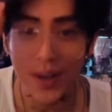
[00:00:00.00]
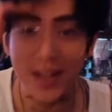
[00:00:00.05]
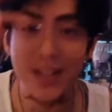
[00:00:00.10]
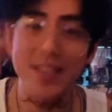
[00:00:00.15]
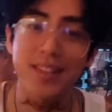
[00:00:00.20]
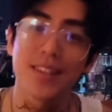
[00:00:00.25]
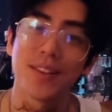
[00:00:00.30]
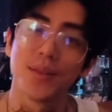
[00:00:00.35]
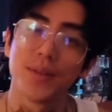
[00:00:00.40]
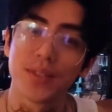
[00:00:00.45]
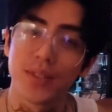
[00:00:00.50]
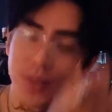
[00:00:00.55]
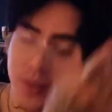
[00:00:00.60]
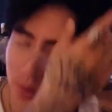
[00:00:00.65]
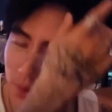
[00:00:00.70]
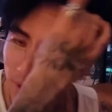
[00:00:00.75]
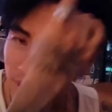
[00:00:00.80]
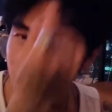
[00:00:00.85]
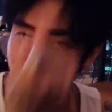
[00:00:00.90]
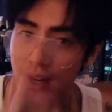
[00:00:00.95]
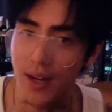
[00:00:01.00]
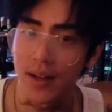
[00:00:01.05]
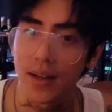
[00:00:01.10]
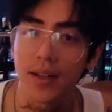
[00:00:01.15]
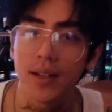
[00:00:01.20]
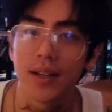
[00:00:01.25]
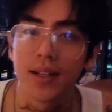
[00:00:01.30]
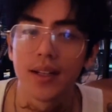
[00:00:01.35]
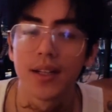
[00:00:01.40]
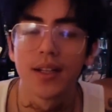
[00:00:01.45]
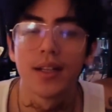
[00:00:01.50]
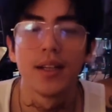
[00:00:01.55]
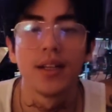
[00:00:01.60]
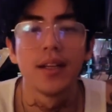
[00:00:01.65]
wish it was already out.